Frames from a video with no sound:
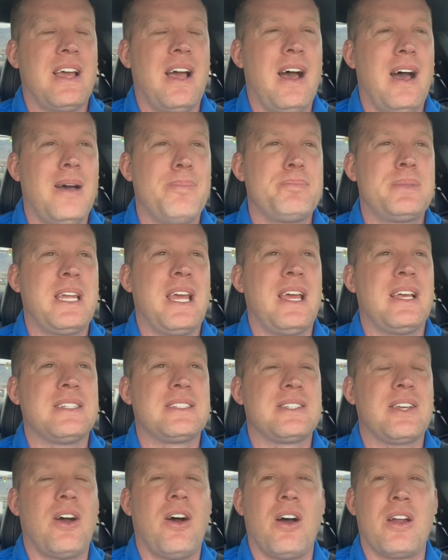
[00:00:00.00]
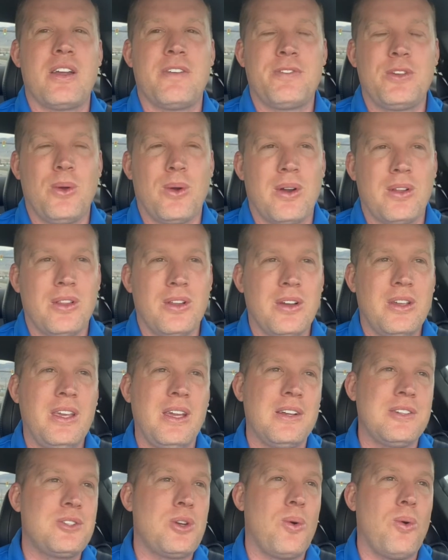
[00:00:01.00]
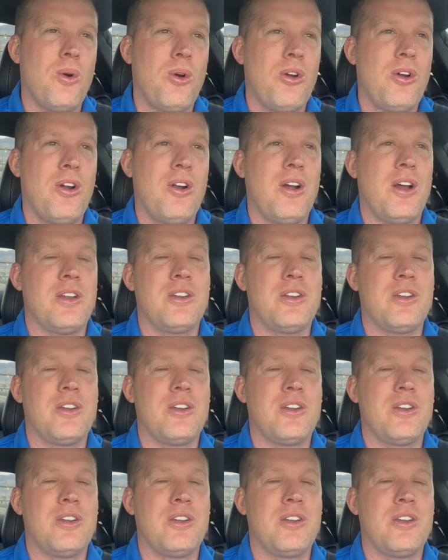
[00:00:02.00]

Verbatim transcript: updates on if you are looking to order